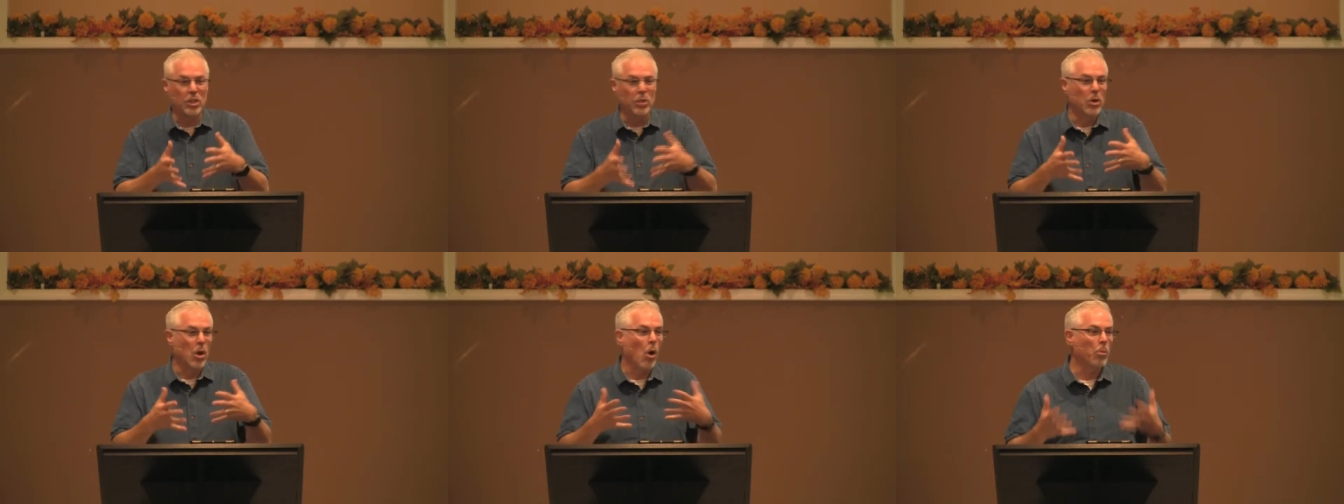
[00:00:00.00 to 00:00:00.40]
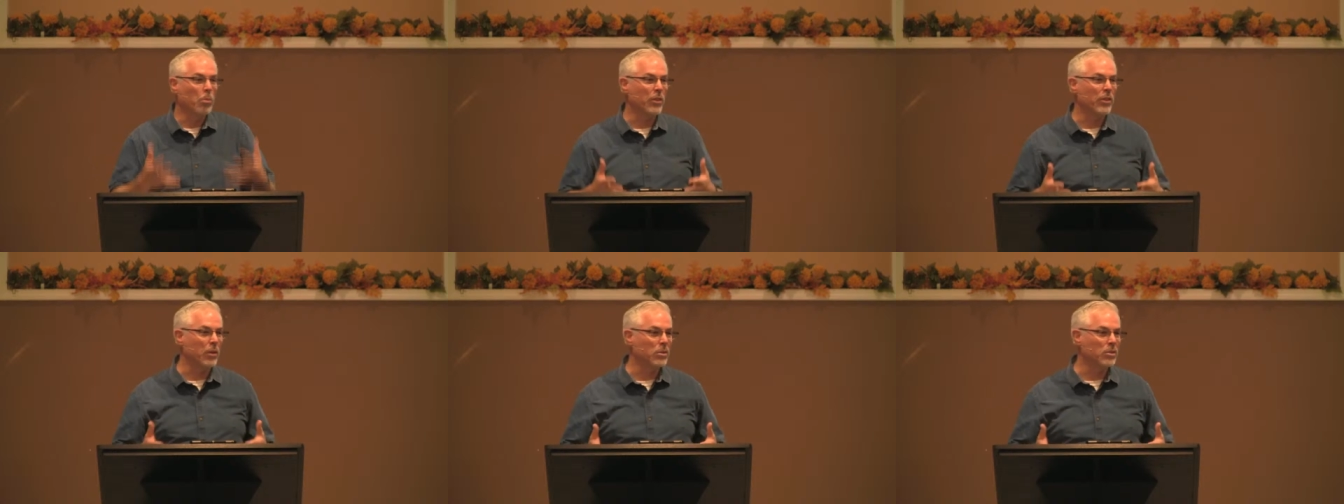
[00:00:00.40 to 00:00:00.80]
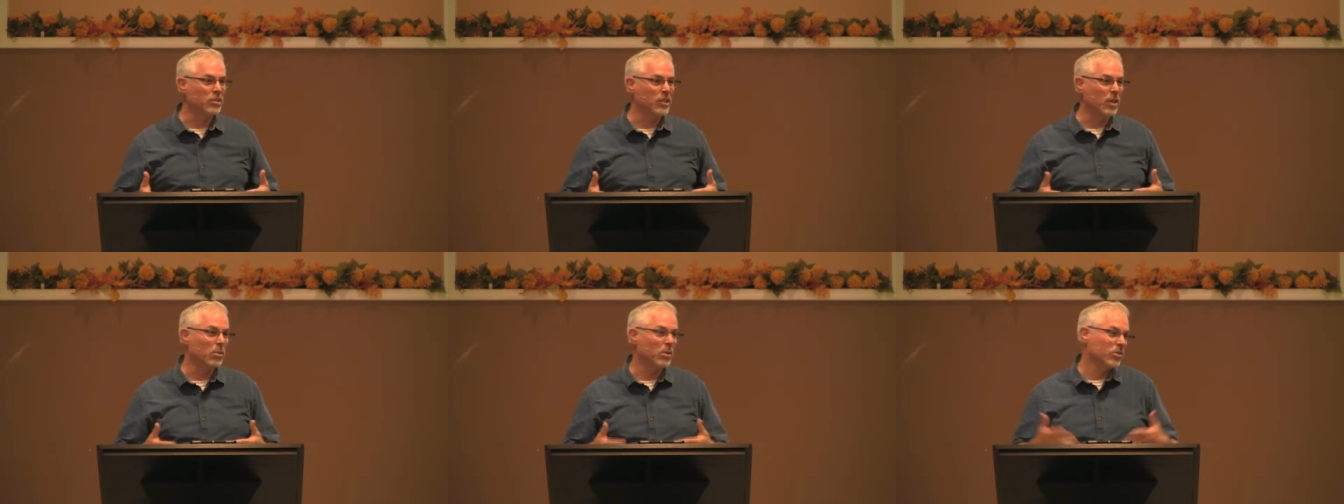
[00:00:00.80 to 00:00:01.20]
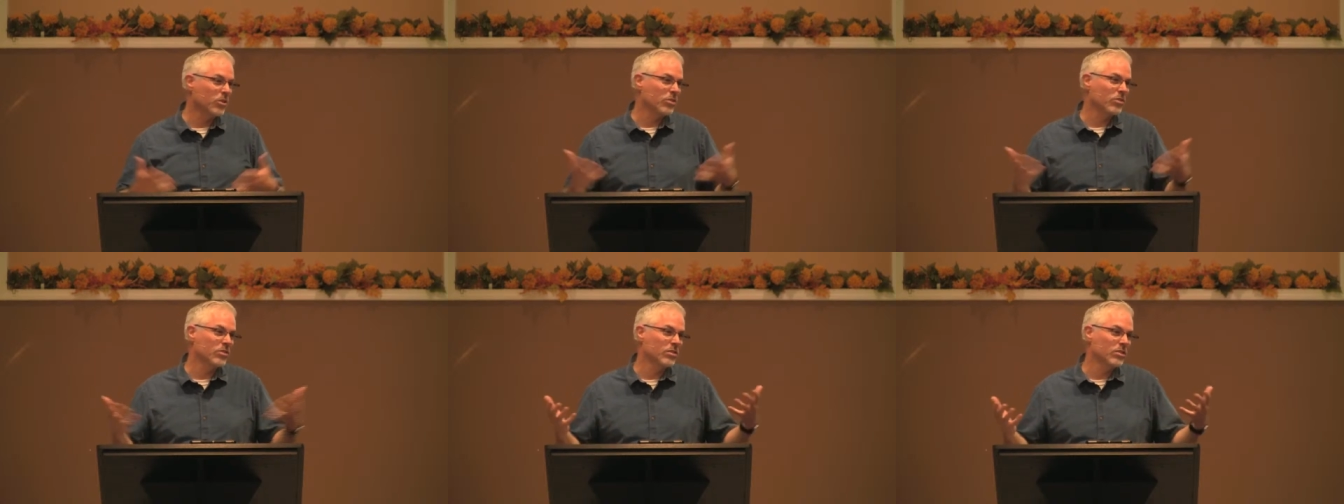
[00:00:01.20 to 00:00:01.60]
You would hope that they would say, well,
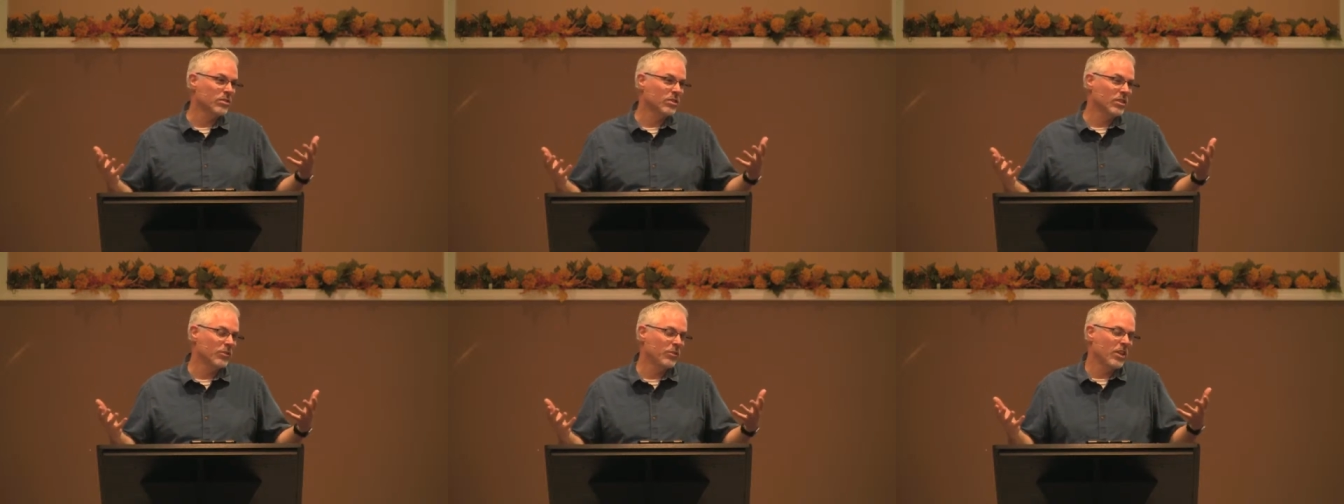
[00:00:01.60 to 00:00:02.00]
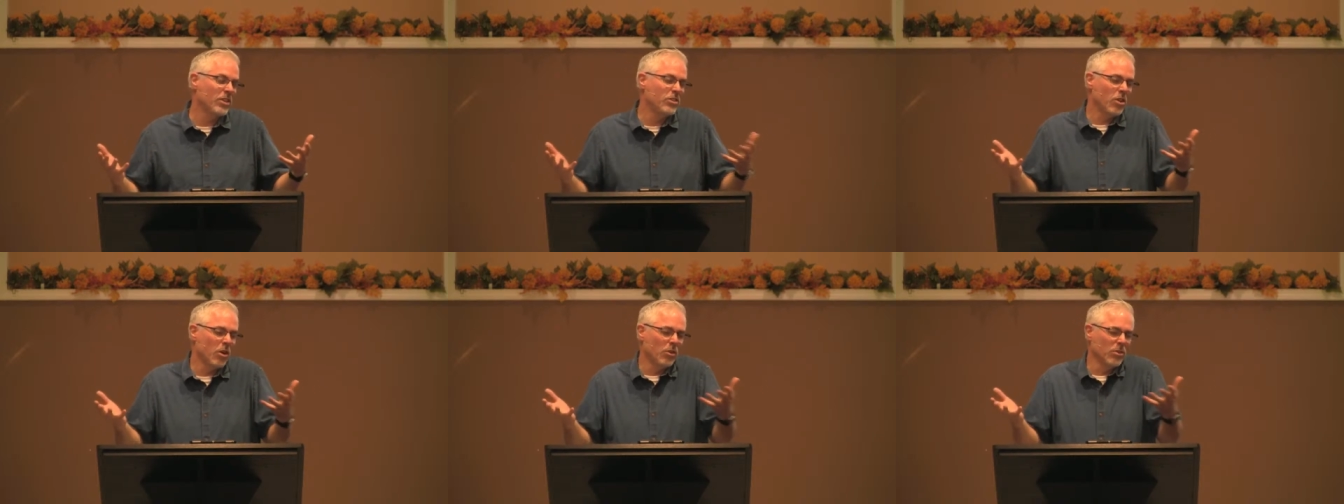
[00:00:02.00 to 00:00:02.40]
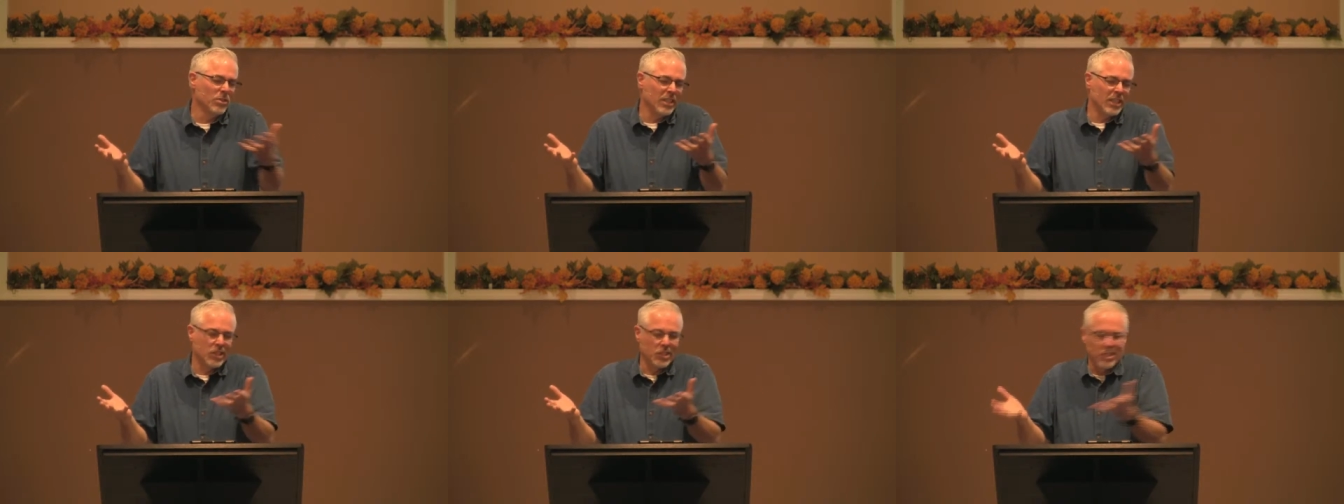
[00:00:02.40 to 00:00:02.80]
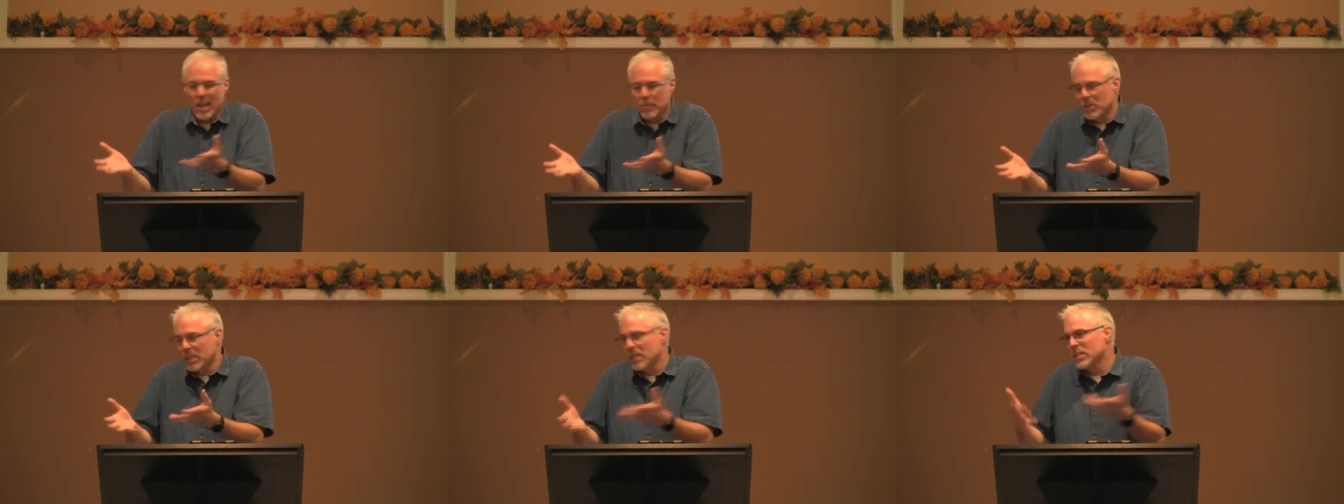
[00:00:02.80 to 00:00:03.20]
just if they don't
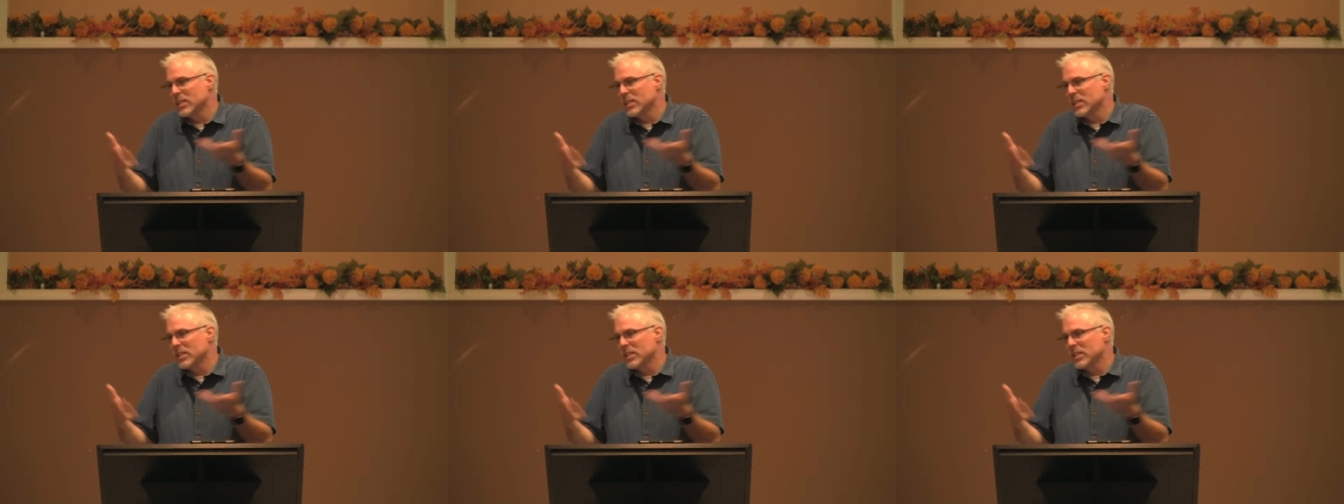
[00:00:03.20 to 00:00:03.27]
accept it,